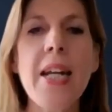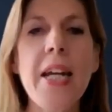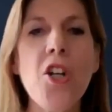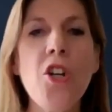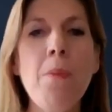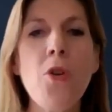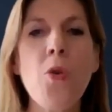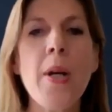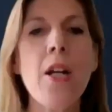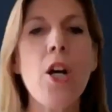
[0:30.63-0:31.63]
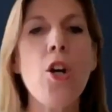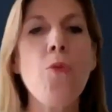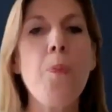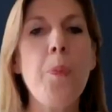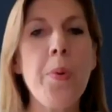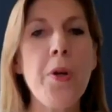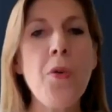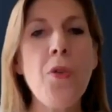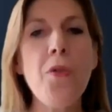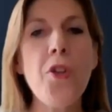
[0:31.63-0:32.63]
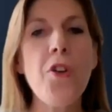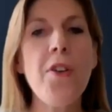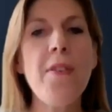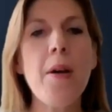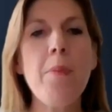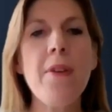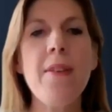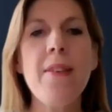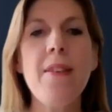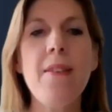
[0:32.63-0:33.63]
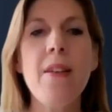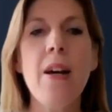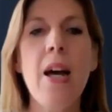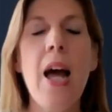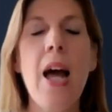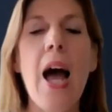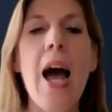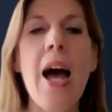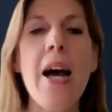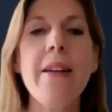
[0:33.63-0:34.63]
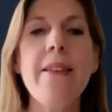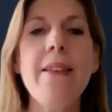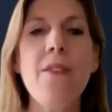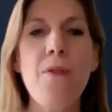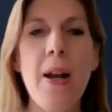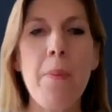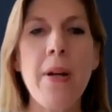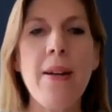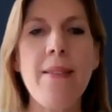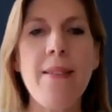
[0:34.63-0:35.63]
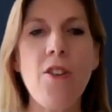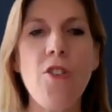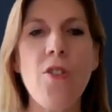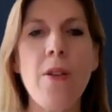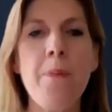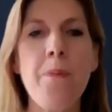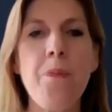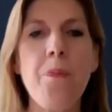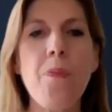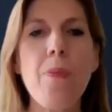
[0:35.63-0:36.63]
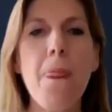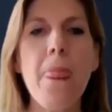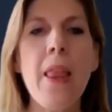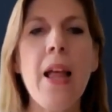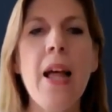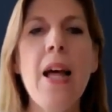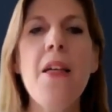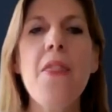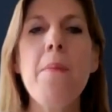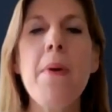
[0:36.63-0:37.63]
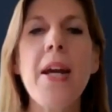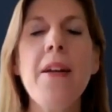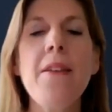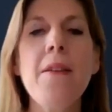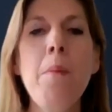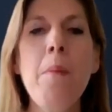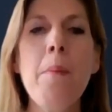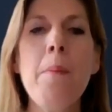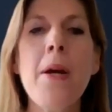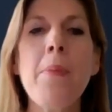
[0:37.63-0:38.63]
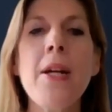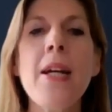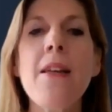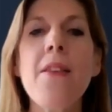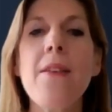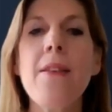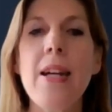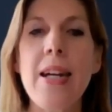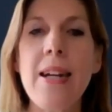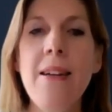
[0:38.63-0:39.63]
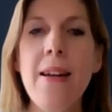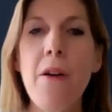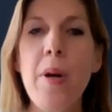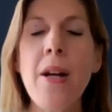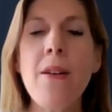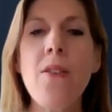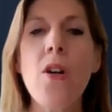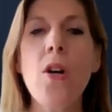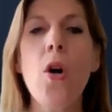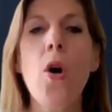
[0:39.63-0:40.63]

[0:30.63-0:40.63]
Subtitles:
a connection between abuse of certain substances and developing seizures. The mechanism may be either indirect,